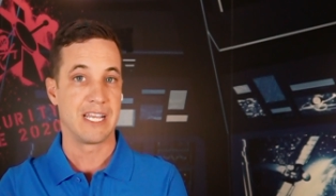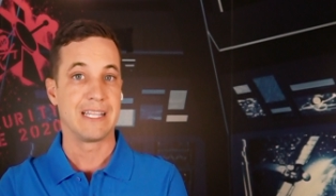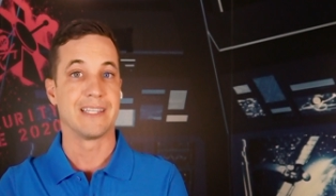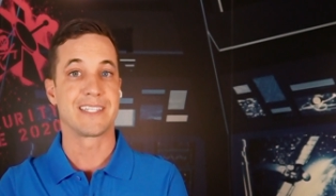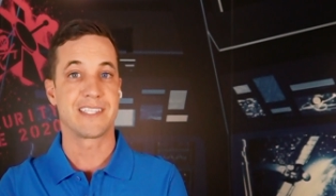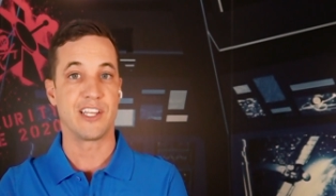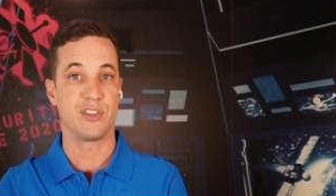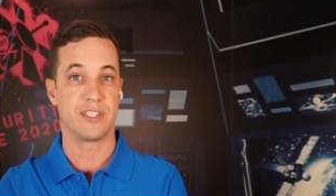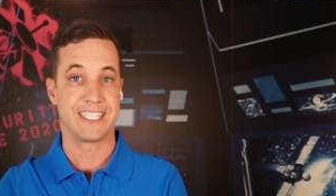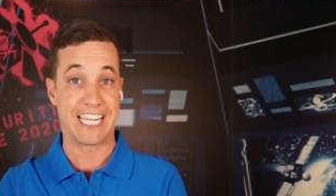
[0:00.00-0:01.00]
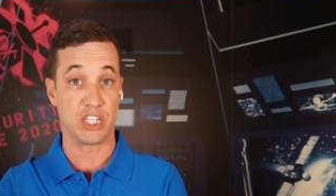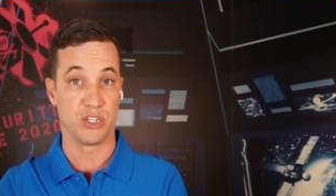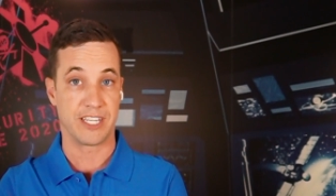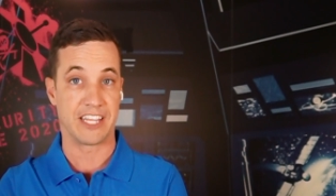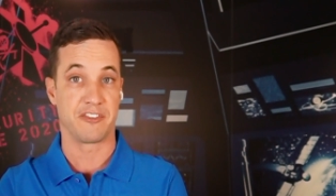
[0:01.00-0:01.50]
let's ta take a
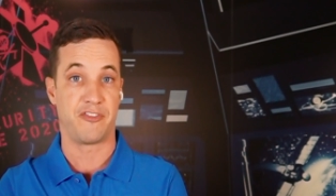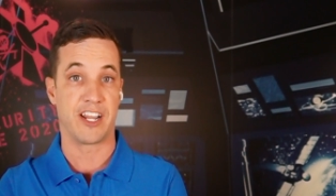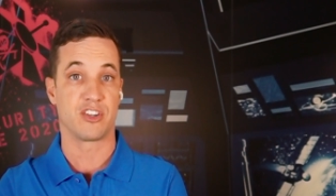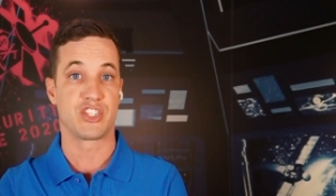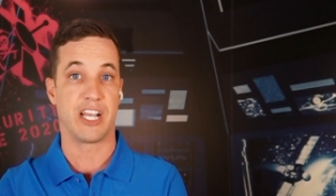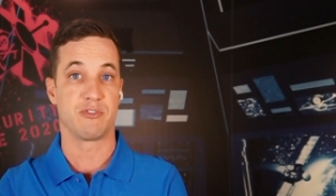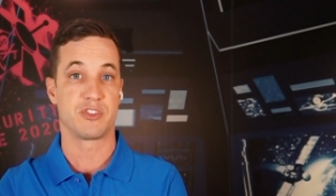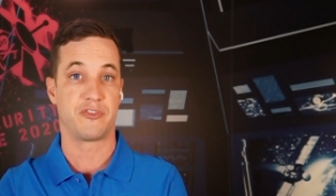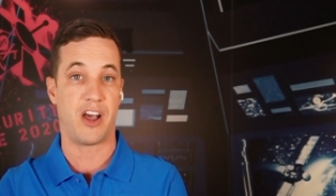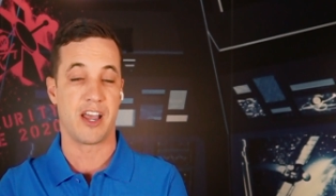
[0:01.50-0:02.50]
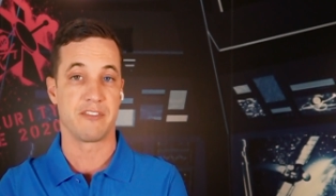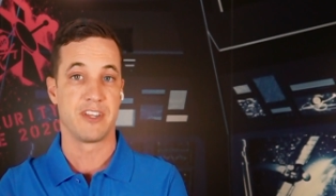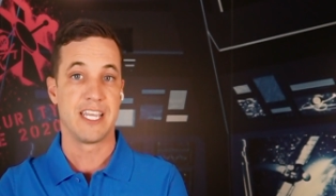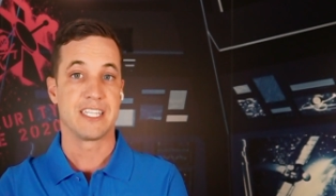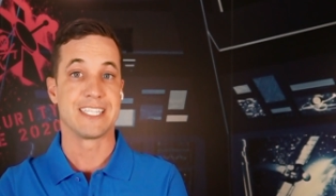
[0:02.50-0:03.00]
look at the final Challenge 5
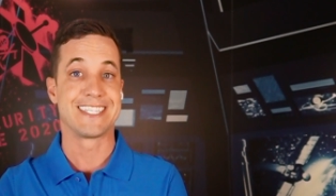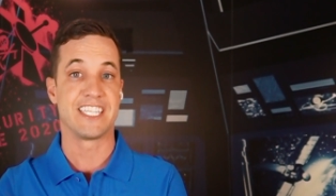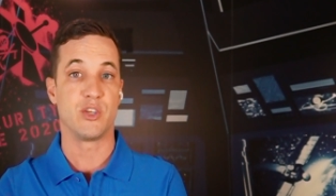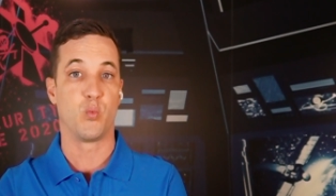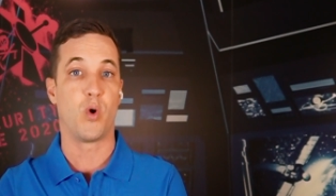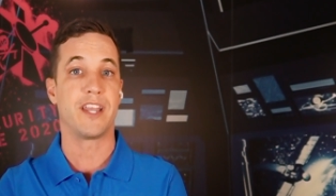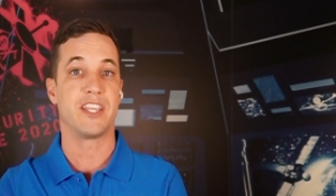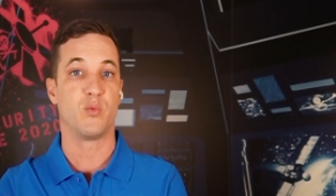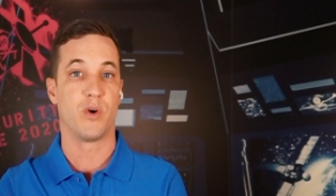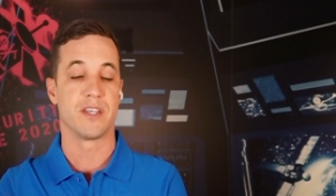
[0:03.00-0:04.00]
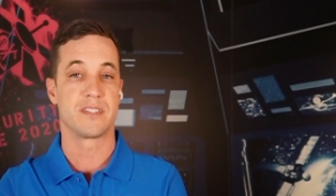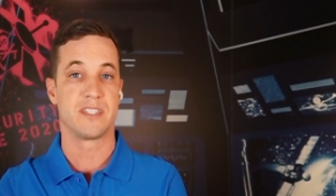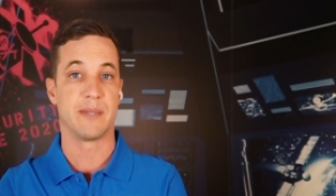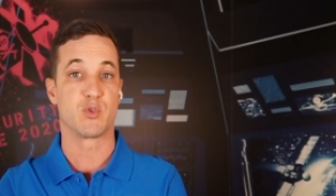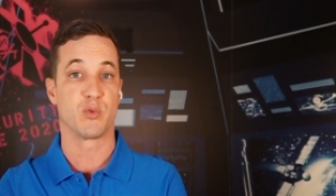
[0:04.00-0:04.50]
to see what it was
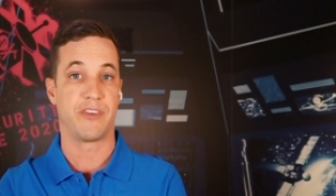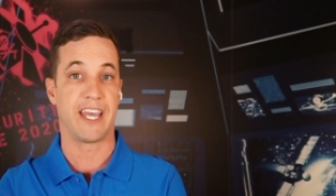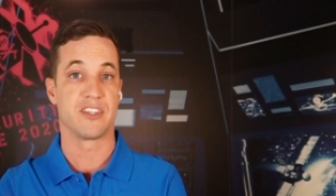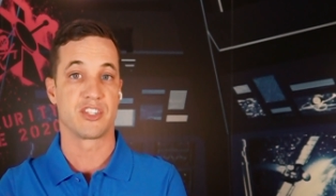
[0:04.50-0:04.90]
teams would have had to